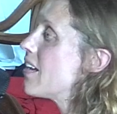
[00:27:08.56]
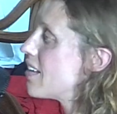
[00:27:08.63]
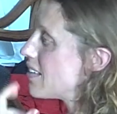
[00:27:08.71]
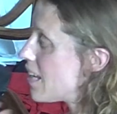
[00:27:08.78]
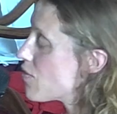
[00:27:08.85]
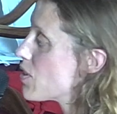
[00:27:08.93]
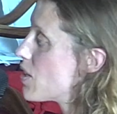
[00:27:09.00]

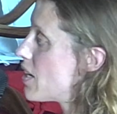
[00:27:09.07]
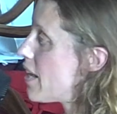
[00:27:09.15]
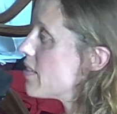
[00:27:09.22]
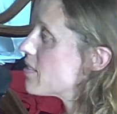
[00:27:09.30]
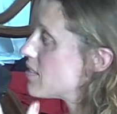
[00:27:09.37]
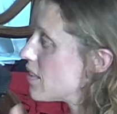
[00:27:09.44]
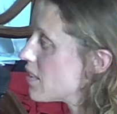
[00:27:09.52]

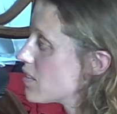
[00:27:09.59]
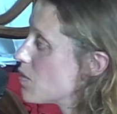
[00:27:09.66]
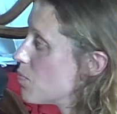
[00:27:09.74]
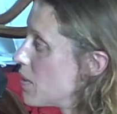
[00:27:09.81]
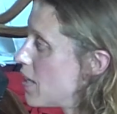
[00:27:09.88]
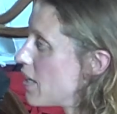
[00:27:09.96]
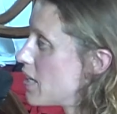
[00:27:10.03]
nevertheless
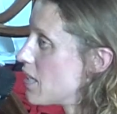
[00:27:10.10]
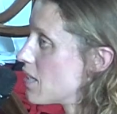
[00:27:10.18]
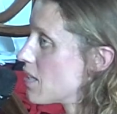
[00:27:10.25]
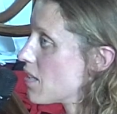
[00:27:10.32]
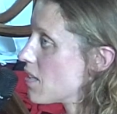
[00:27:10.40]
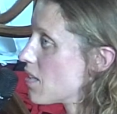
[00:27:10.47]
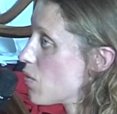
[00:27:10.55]

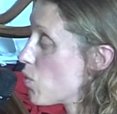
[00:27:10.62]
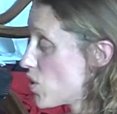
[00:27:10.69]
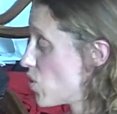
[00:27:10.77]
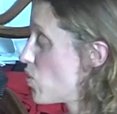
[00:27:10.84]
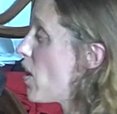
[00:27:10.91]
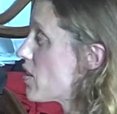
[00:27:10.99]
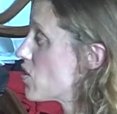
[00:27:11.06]
explain what
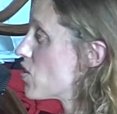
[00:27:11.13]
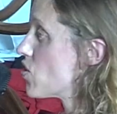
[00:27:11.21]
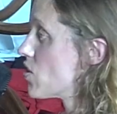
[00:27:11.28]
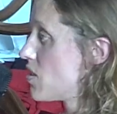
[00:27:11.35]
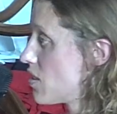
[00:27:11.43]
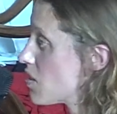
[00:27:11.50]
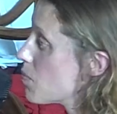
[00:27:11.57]
you actually
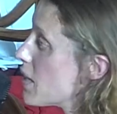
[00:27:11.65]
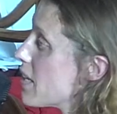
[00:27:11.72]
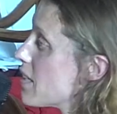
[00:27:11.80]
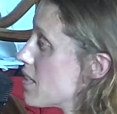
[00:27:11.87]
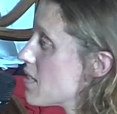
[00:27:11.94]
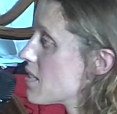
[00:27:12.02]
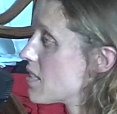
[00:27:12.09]
just
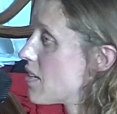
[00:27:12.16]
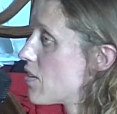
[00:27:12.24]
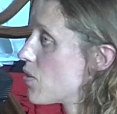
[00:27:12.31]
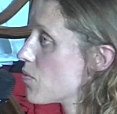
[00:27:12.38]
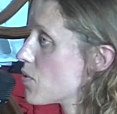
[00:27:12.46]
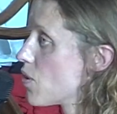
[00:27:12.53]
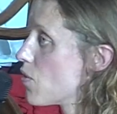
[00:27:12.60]
explained in
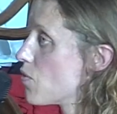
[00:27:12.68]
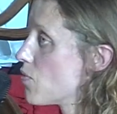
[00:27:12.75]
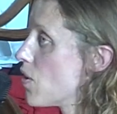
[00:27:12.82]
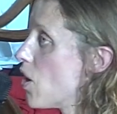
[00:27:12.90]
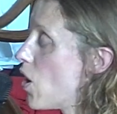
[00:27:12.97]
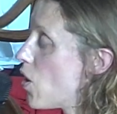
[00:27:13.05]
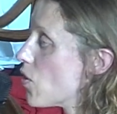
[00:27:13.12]
terms of,
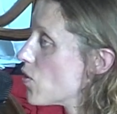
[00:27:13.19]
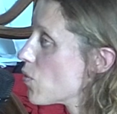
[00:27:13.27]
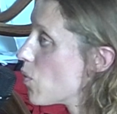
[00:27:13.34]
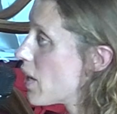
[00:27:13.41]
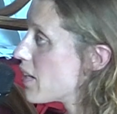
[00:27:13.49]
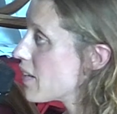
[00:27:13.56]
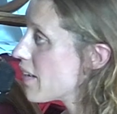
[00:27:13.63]
on the
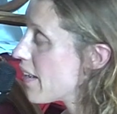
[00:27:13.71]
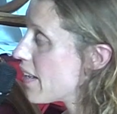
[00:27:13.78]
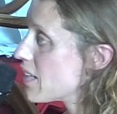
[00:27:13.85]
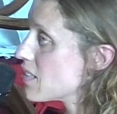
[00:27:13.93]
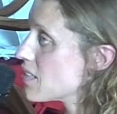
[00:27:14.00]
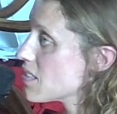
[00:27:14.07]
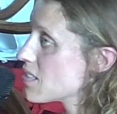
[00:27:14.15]
one
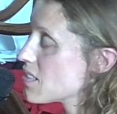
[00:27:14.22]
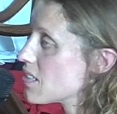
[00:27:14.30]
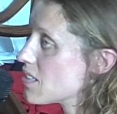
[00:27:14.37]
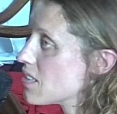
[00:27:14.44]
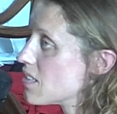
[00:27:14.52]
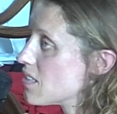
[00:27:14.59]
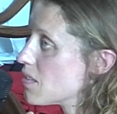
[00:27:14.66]
hand,
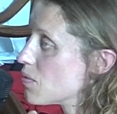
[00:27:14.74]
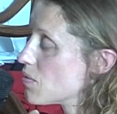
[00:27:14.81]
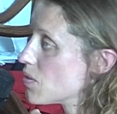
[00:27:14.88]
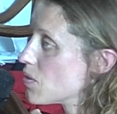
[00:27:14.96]
the